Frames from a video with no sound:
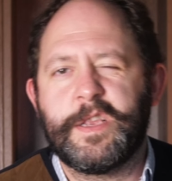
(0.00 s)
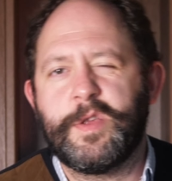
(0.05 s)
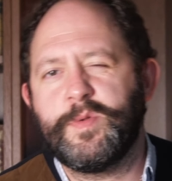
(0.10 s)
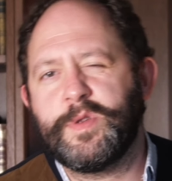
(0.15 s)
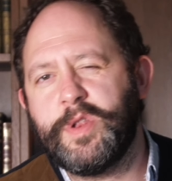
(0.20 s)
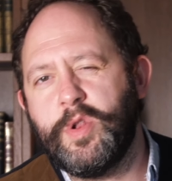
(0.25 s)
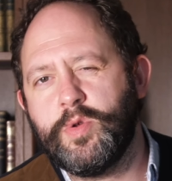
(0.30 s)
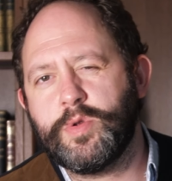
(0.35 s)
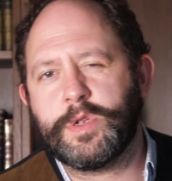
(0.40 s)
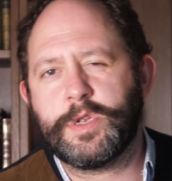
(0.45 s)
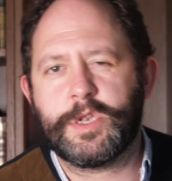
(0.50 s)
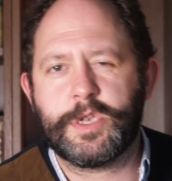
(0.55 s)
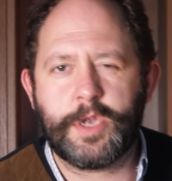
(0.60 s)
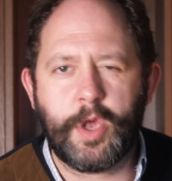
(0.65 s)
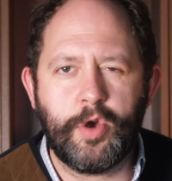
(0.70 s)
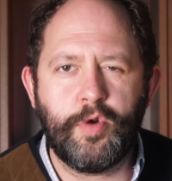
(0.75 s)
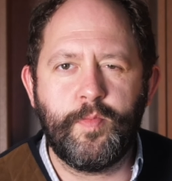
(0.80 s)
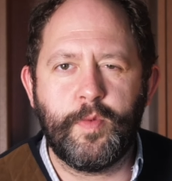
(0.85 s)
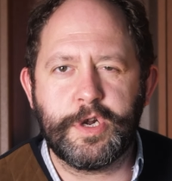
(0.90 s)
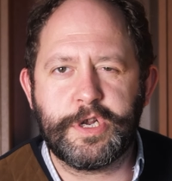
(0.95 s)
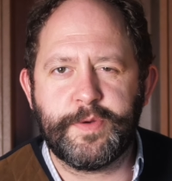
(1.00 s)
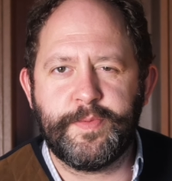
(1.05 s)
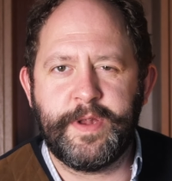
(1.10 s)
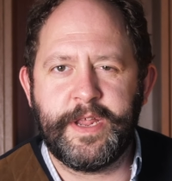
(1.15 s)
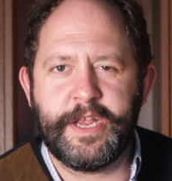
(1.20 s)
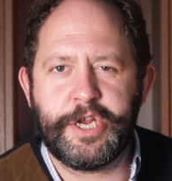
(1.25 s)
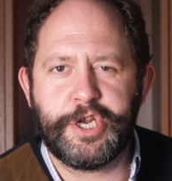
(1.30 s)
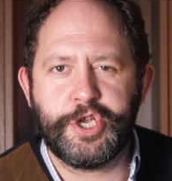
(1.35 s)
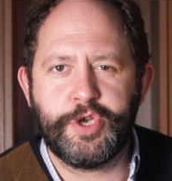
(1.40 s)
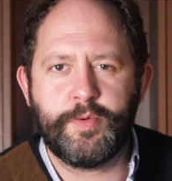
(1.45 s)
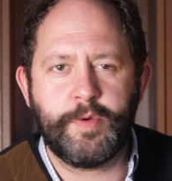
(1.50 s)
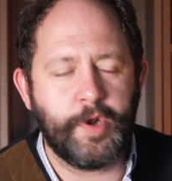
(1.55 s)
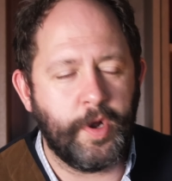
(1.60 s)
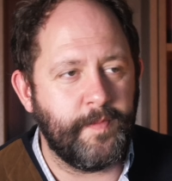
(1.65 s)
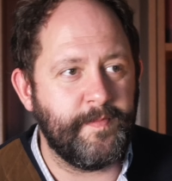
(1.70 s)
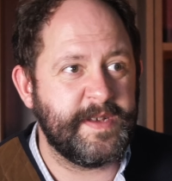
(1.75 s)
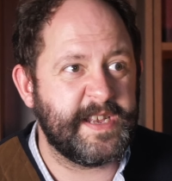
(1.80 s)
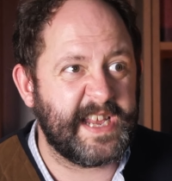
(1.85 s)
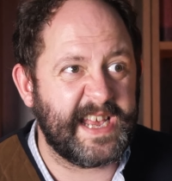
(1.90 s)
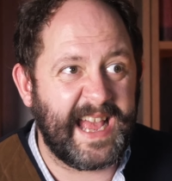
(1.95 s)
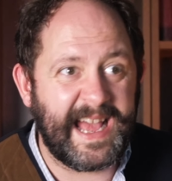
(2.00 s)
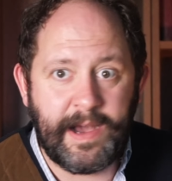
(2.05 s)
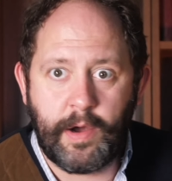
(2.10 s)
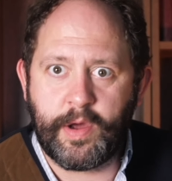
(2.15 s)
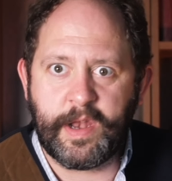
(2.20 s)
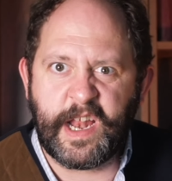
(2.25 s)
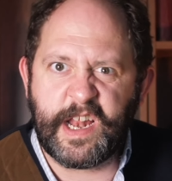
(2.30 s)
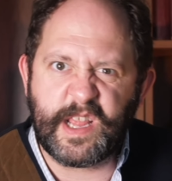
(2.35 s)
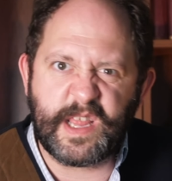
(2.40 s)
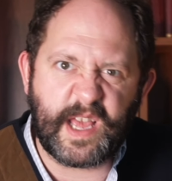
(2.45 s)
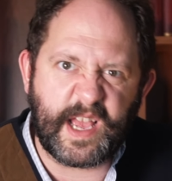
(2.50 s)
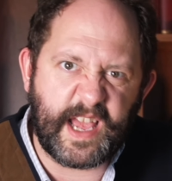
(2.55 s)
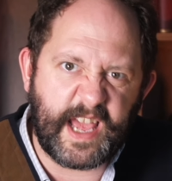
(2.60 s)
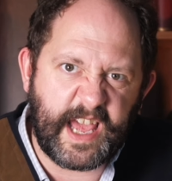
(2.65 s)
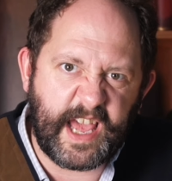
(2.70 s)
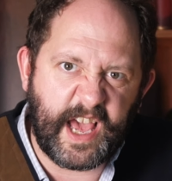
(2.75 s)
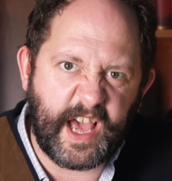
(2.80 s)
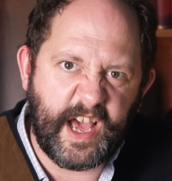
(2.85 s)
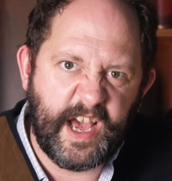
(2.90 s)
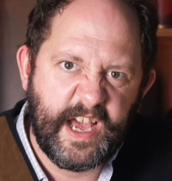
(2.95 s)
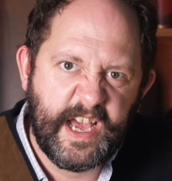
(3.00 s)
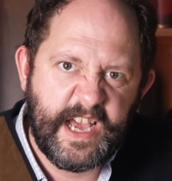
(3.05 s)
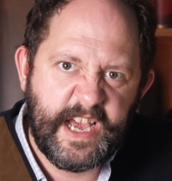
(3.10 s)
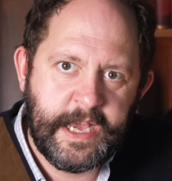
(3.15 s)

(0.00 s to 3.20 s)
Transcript: so it's not so much of an issue. You're not missing out on anything here.